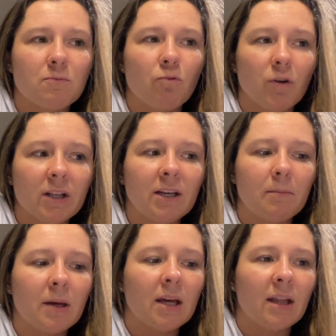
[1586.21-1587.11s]
really
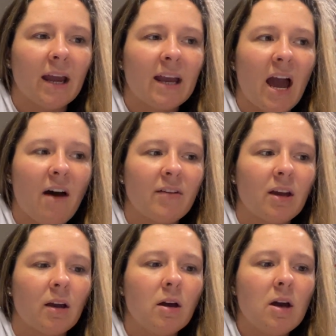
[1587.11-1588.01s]
been like
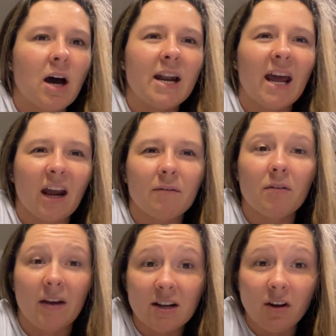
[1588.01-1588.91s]
having a negative
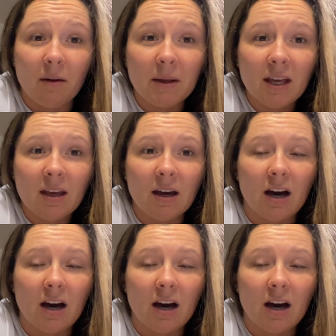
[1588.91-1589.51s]
effect on me.